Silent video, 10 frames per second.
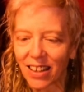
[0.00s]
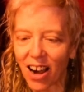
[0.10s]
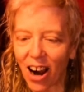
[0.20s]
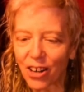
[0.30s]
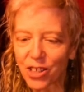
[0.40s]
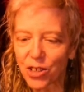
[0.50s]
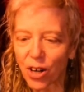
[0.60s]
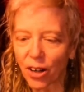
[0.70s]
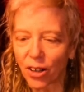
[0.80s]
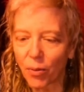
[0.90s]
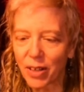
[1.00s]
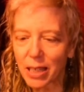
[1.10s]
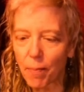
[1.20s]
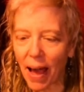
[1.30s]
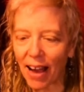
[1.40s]
Our struggle was
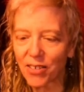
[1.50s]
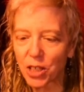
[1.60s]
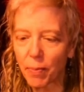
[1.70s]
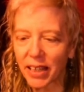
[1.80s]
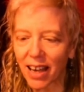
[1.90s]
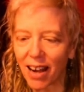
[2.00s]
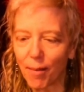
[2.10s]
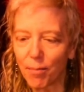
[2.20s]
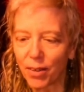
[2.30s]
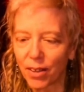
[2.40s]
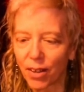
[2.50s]
about to become